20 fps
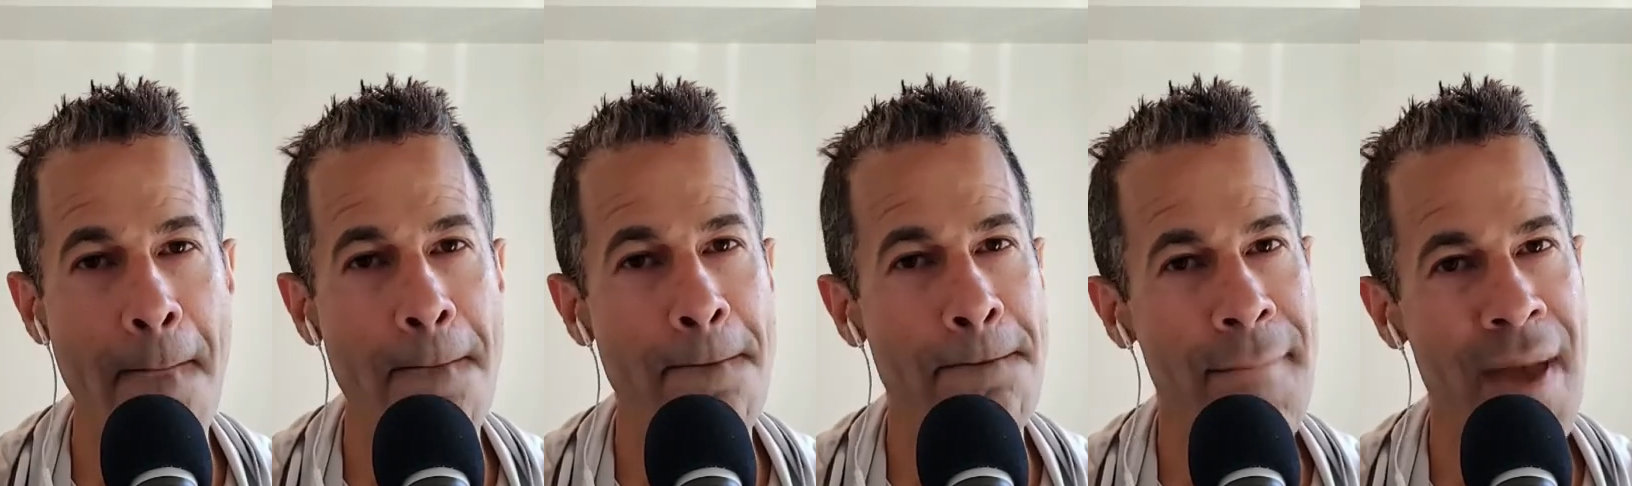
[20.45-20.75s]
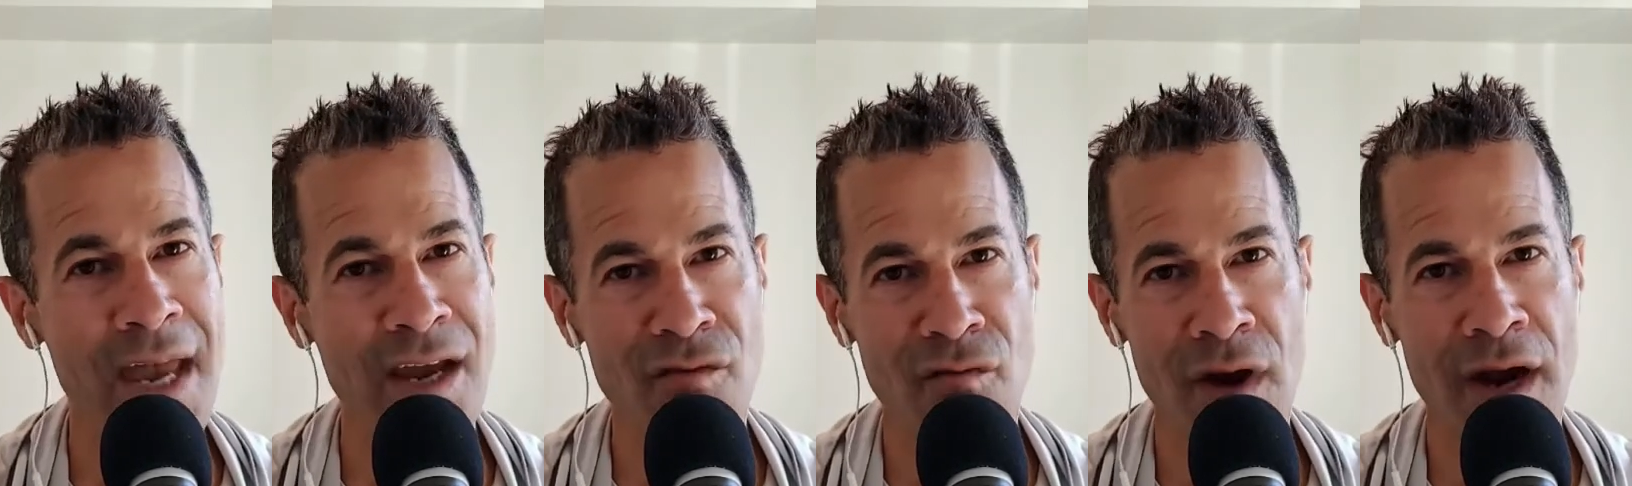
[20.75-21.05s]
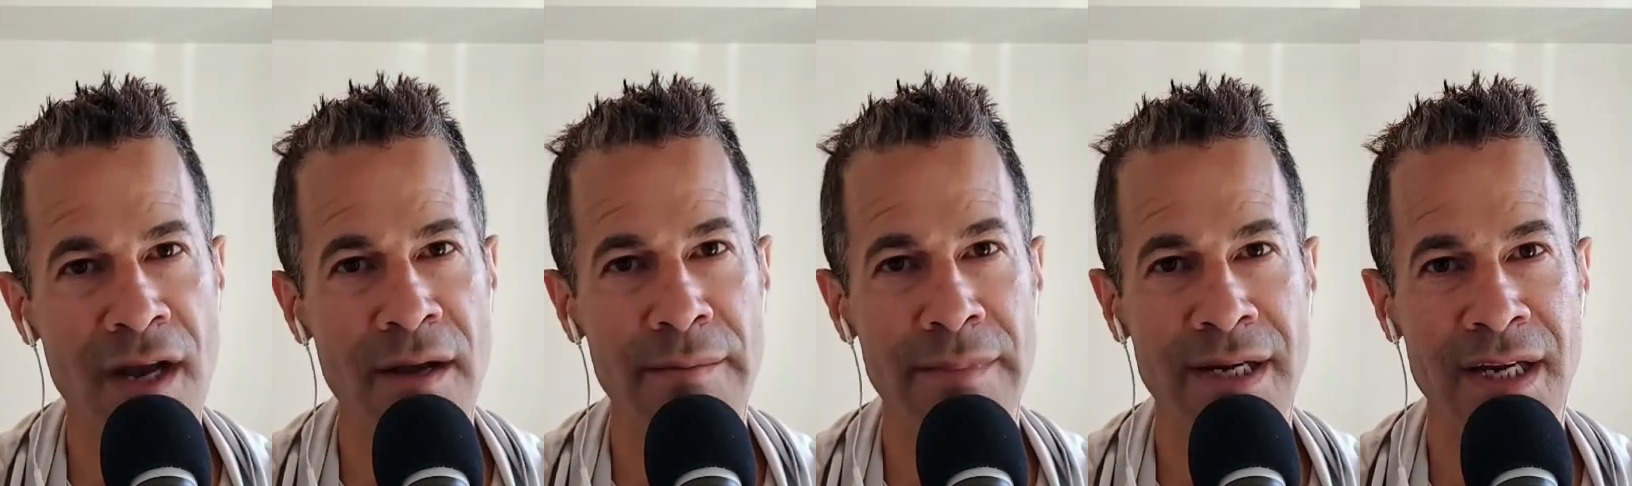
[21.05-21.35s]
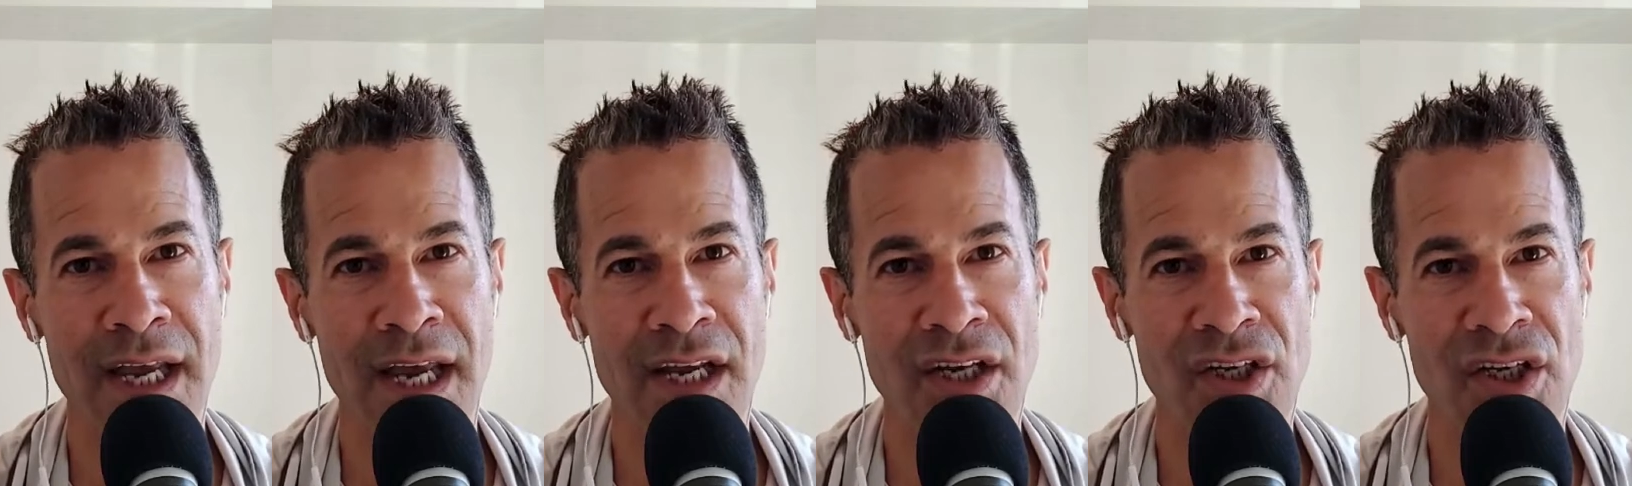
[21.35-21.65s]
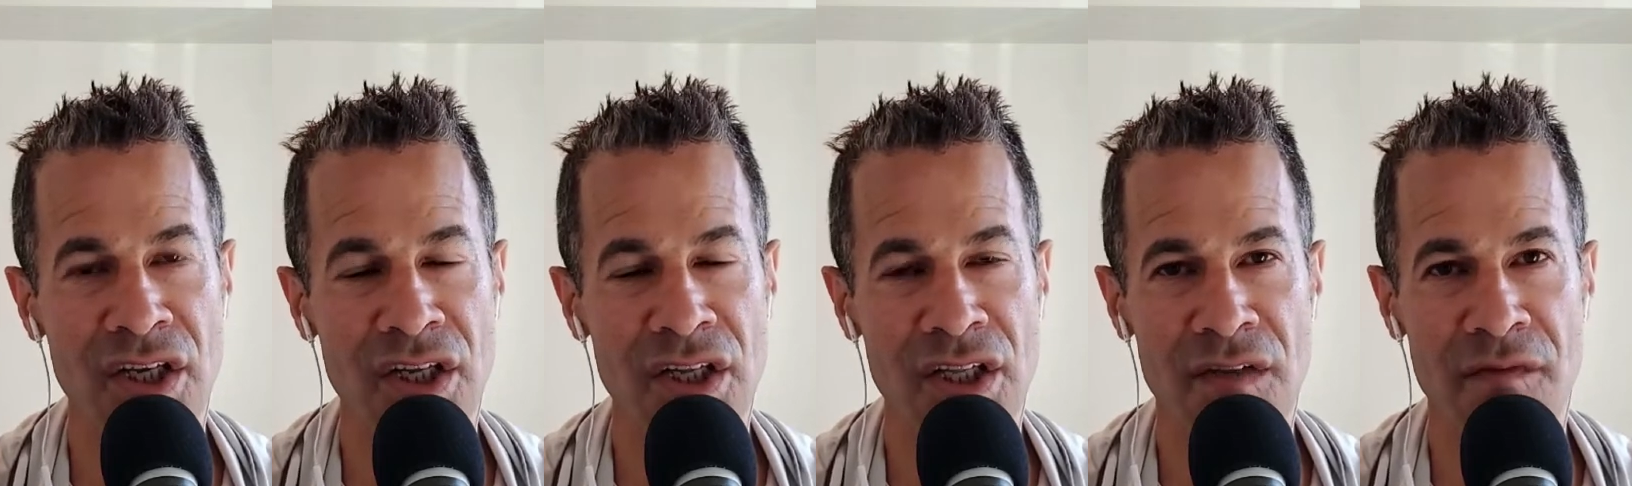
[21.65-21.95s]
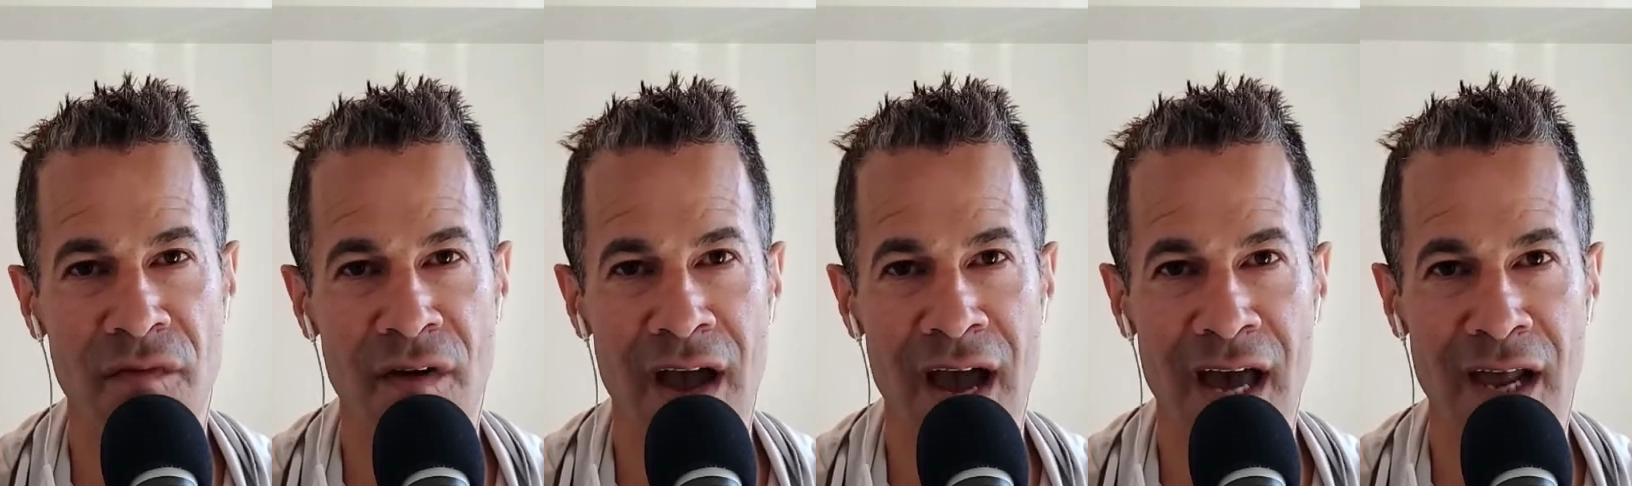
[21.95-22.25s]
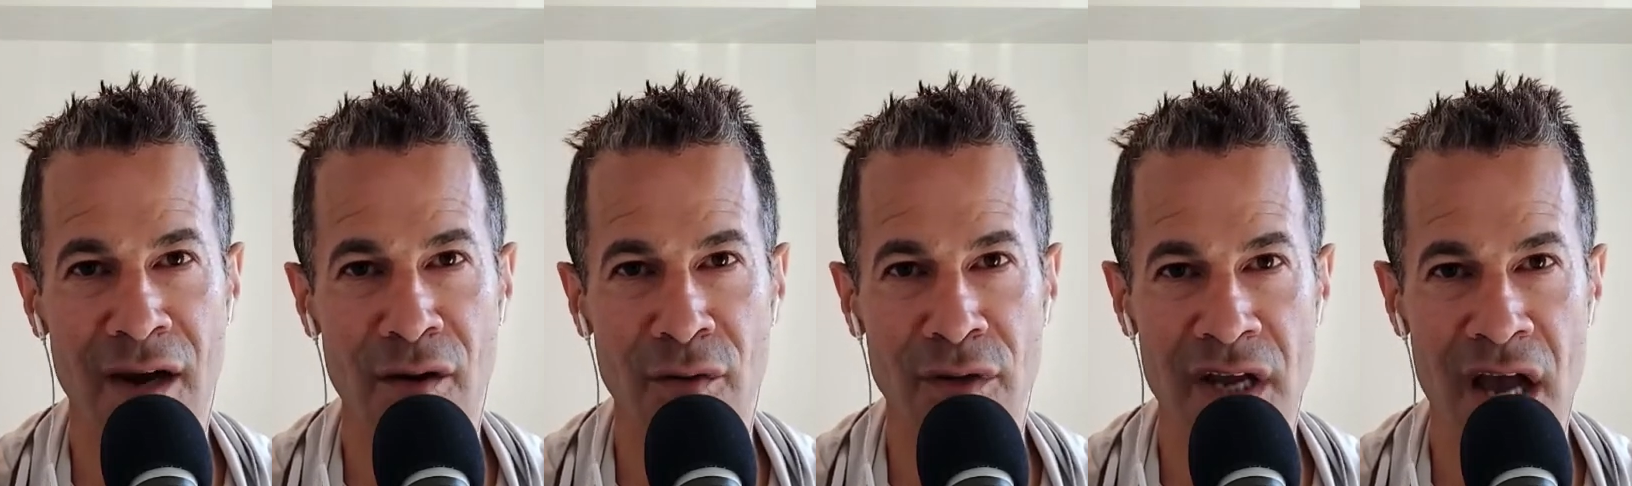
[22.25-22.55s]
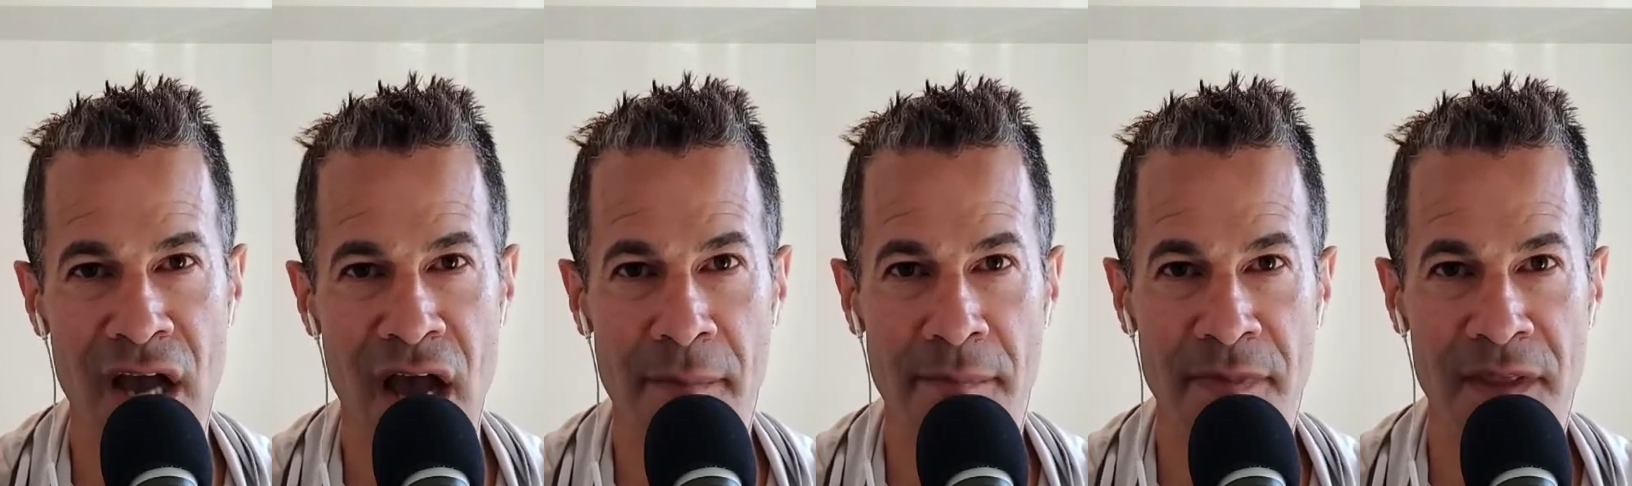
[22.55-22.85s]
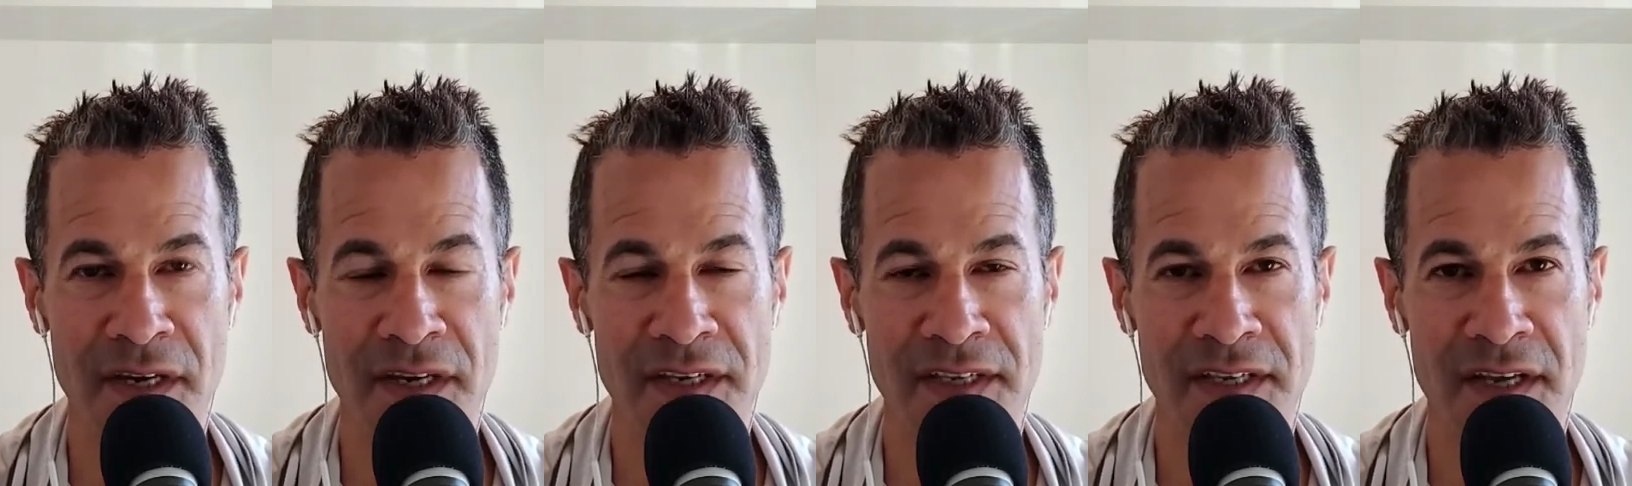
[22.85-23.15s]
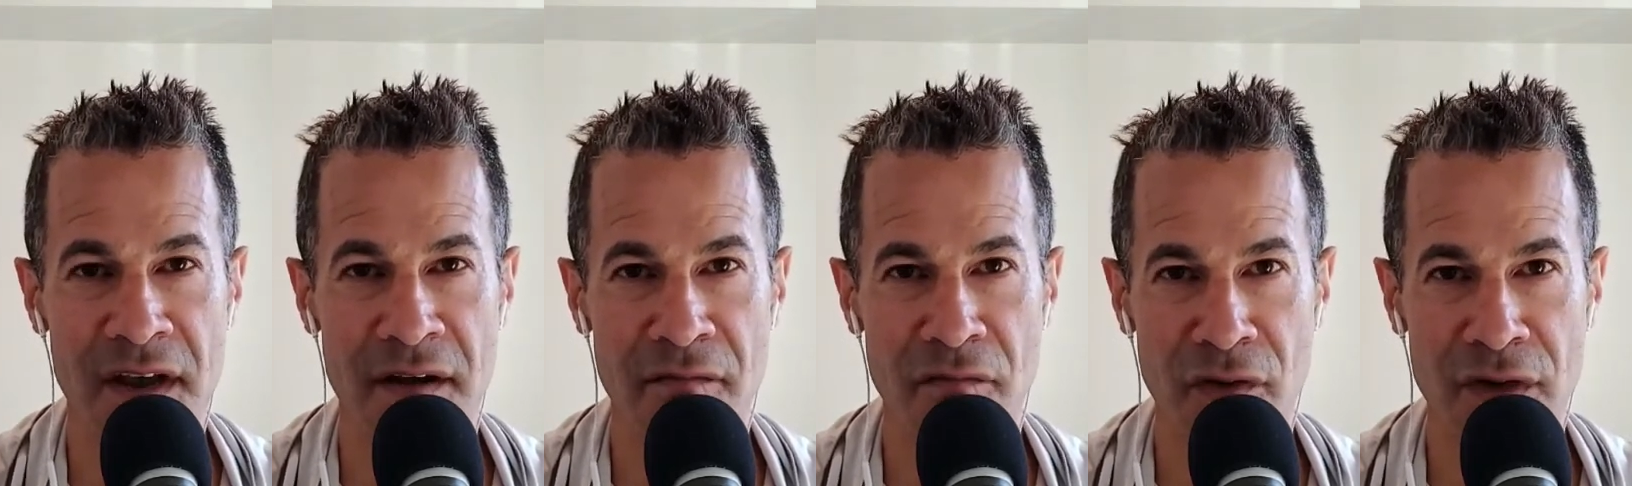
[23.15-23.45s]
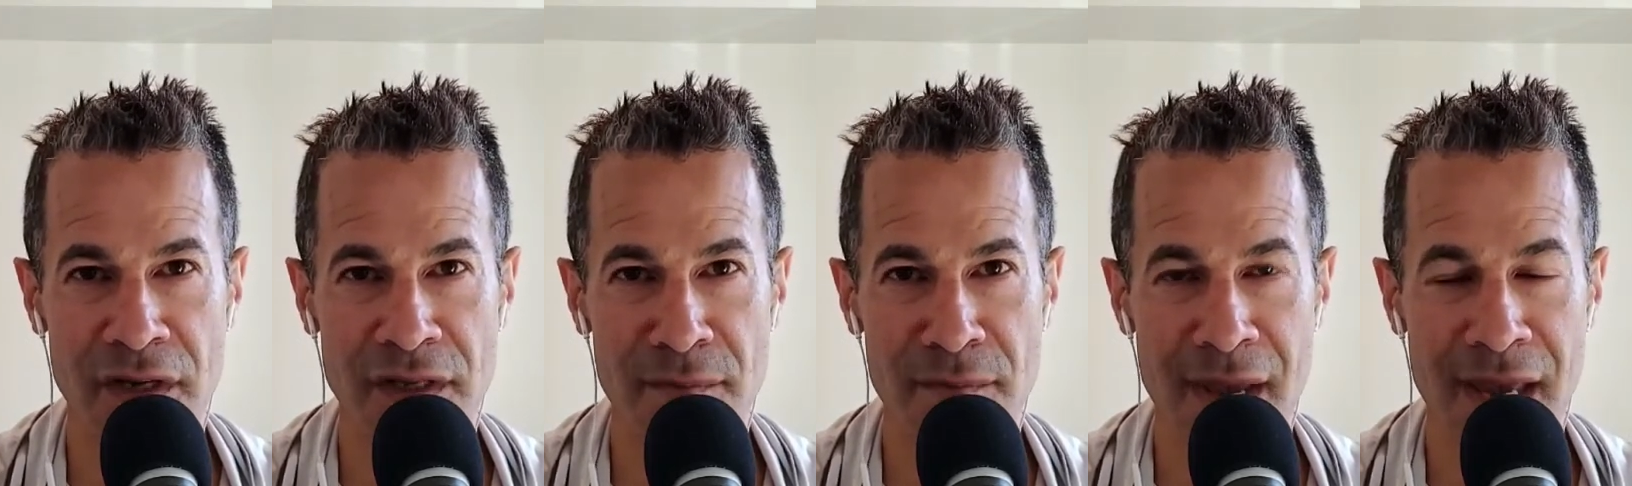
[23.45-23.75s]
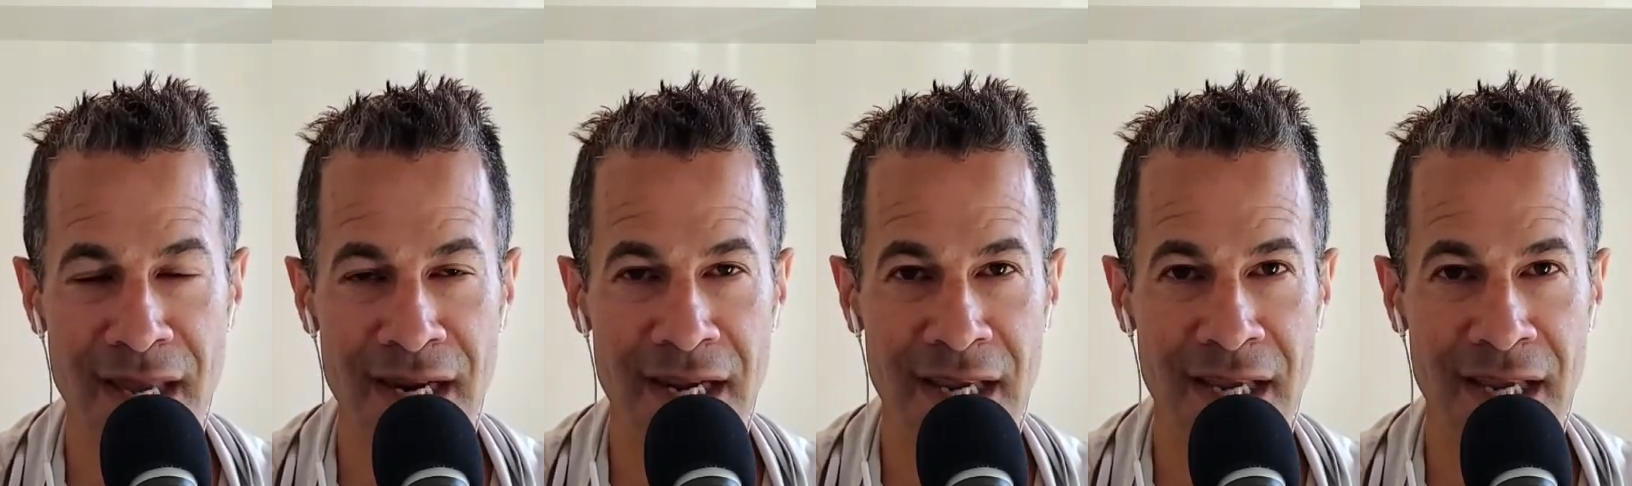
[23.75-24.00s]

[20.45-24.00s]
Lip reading: make recommendations for how to adopt the discoveries made